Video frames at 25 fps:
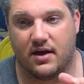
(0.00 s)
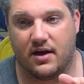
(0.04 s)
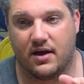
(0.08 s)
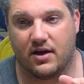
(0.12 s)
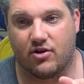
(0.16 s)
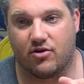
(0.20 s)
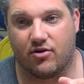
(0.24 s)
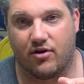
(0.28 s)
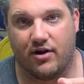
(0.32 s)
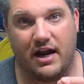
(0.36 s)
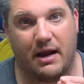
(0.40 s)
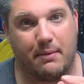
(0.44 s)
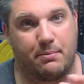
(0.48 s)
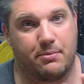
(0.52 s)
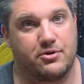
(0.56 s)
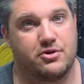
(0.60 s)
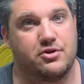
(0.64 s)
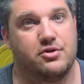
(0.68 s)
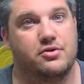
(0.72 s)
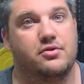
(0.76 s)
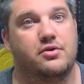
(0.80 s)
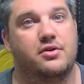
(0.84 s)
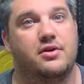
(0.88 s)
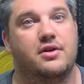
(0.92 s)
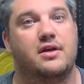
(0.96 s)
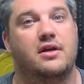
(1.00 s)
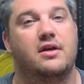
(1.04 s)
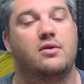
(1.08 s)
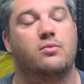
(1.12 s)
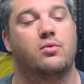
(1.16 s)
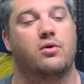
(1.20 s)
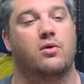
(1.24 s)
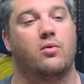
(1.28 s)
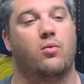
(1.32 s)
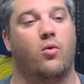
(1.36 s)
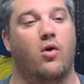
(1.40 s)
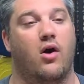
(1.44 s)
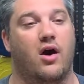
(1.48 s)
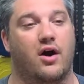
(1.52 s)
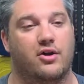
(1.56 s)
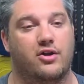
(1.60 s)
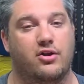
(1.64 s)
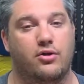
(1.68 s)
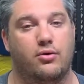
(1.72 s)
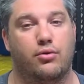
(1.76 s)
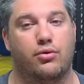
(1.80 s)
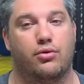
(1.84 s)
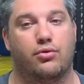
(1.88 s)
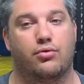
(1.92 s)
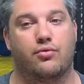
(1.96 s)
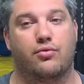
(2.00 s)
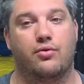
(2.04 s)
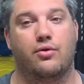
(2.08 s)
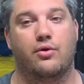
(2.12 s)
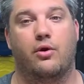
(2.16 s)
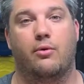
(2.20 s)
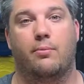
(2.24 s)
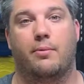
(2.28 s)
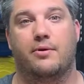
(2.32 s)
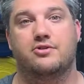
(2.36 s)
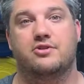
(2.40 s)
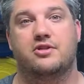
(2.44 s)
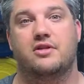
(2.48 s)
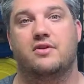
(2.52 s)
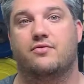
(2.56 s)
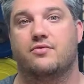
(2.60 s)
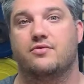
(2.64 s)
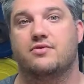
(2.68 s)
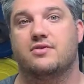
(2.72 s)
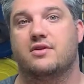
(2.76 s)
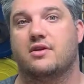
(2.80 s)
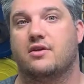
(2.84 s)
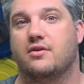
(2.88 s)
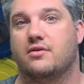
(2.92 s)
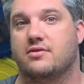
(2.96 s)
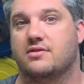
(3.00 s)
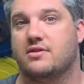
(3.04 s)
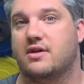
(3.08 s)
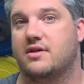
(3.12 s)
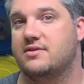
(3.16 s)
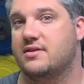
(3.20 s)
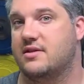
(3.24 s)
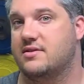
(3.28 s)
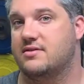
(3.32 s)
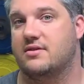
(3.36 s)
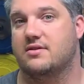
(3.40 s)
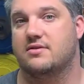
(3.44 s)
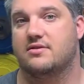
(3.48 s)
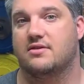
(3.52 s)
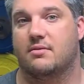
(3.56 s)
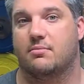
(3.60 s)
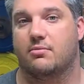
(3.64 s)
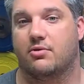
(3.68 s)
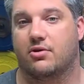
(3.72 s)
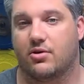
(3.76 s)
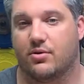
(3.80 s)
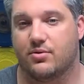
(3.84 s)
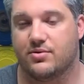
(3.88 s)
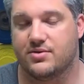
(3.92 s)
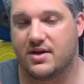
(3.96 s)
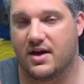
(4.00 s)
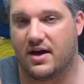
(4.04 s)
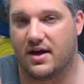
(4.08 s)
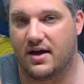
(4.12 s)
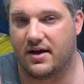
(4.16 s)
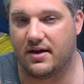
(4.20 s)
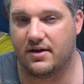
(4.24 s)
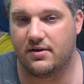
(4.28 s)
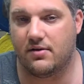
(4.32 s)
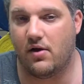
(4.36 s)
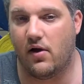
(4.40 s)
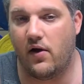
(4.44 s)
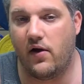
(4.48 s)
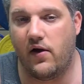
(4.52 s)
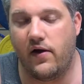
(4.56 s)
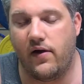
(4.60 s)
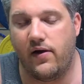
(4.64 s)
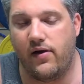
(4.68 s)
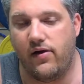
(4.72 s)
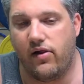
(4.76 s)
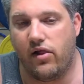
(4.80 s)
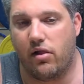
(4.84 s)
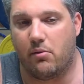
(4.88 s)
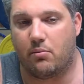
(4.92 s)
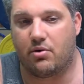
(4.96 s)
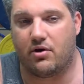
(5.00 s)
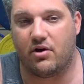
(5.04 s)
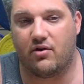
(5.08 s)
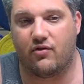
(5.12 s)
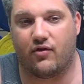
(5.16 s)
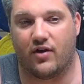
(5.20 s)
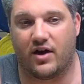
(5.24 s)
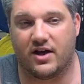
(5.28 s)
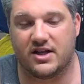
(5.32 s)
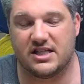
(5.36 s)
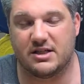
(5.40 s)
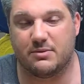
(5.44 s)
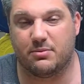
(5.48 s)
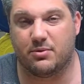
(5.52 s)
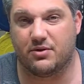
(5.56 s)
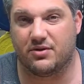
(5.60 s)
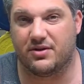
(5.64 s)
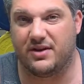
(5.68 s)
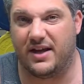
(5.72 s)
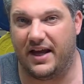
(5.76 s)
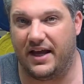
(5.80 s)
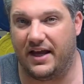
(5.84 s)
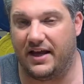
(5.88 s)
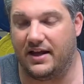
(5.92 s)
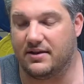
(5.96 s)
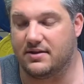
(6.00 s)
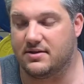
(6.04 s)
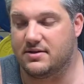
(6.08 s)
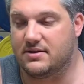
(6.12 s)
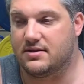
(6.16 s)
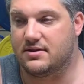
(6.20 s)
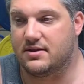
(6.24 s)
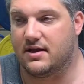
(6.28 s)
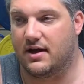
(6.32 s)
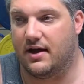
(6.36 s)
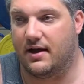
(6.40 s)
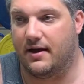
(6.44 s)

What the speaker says: Great opportunity. We walk you through a bunch of different skill sets as the summer goes on. Pretty flexible dates.